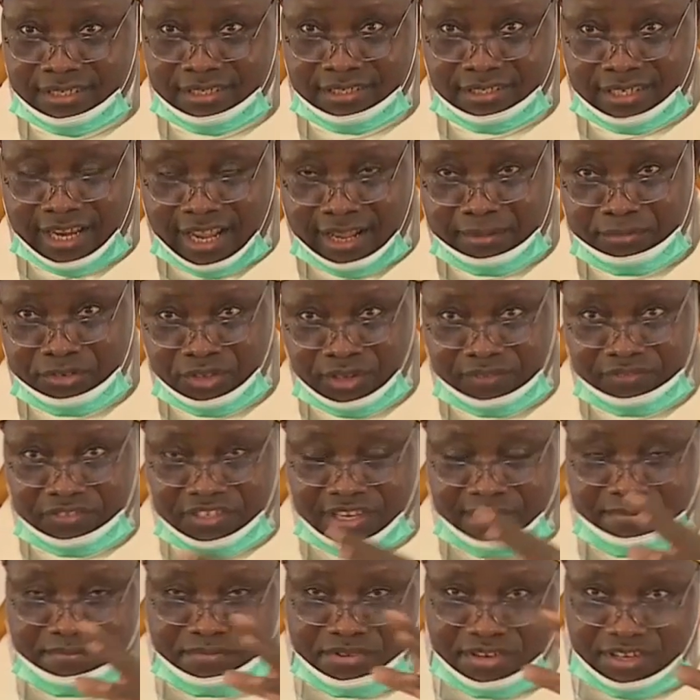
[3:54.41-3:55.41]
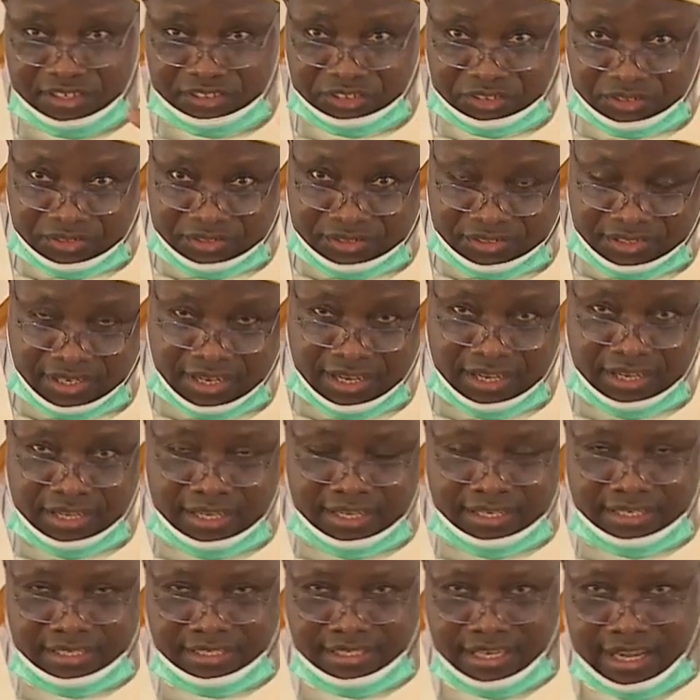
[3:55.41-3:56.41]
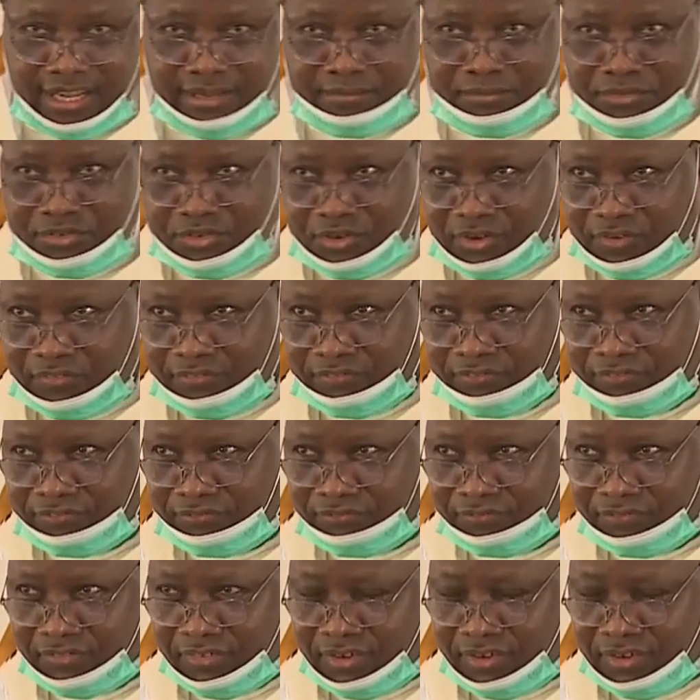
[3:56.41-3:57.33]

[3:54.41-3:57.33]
In times of temptation, in times of